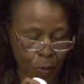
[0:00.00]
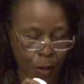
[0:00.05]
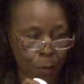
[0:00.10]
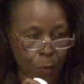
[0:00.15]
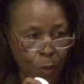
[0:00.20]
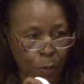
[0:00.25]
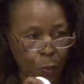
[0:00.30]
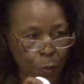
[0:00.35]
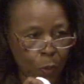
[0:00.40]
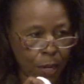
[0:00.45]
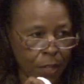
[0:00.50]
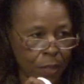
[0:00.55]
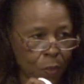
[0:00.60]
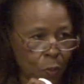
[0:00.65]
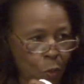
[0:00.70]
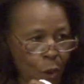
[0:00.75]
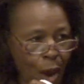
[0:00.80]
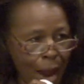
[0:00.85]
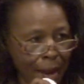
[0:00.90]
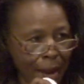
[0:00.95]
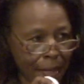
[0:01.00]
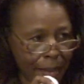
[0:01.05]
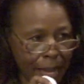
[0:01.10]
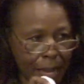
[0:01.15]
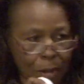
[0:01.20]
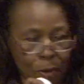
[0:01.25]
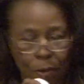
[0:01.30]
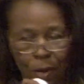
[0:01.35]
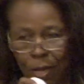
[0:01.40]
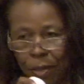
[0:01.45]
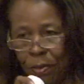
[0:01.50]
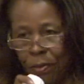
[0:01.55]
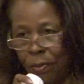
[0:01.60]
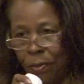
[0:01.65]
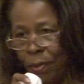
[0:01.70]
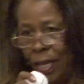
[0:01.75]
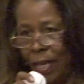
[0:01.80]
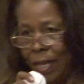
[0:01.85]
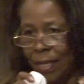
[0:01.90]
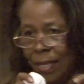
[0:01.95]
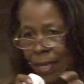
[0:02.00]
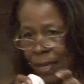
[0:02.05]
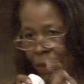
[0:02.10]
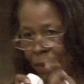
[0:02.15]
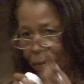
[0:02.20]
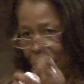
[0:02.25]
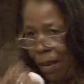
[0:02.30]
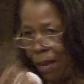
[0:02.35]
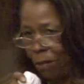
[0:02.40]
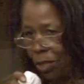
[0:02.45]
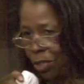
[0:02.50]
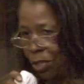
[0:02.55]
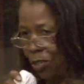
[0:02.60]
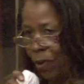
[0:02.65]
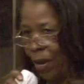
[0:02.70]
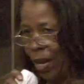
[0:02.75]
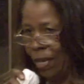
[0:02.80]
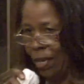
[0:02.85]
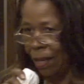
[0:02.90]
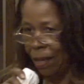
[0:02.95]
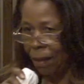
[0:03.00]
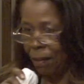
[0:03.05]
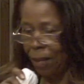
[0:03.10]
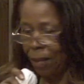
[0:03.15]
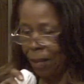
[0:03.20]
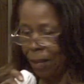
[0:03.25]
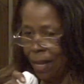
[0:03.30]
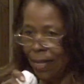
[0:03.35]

in a place where we wonder why are they going through this and if they would